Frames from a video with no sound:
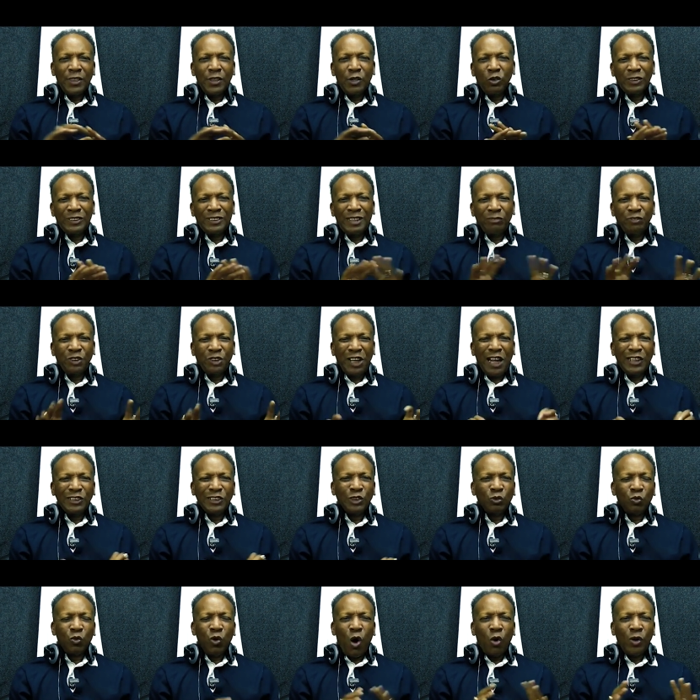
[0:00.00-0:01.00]
And they've
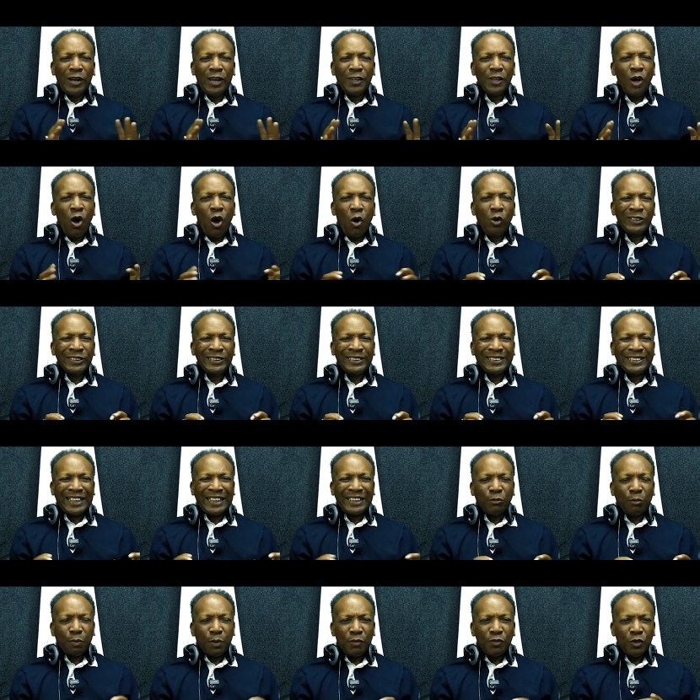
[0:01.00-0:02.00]
changed the road and the whole
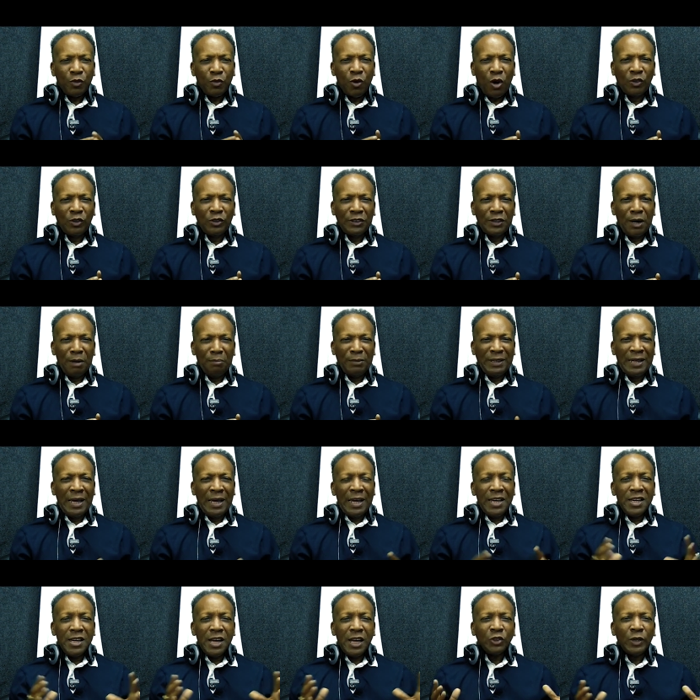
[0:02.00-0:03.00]
setup of the road. You know what I
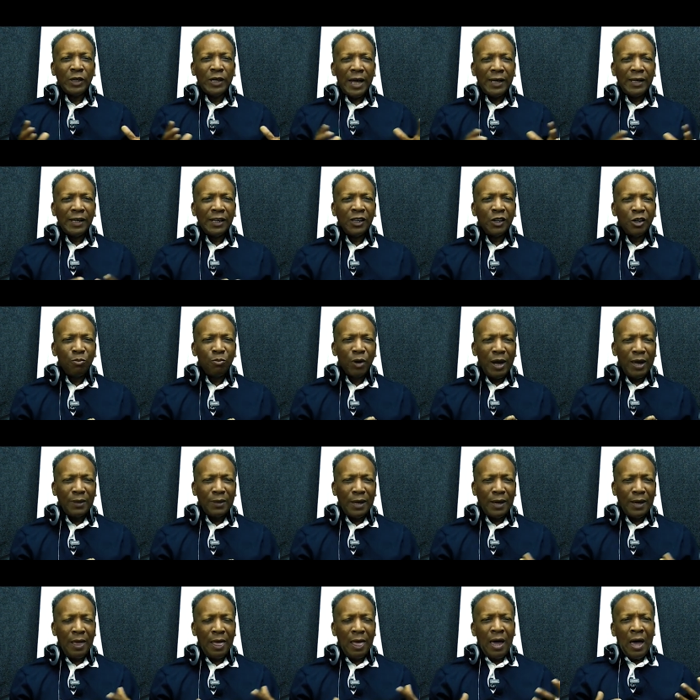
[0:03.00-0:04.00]
mean? He actually had a club
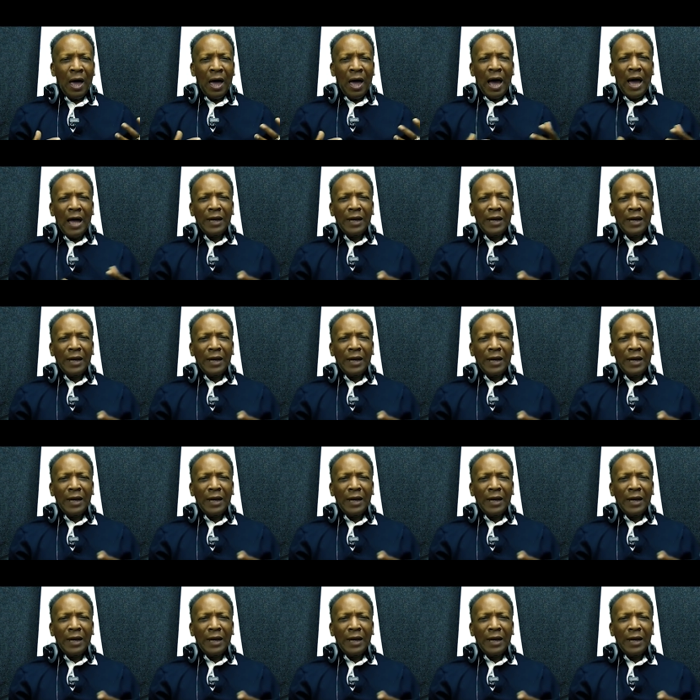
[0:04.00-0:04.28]
around there.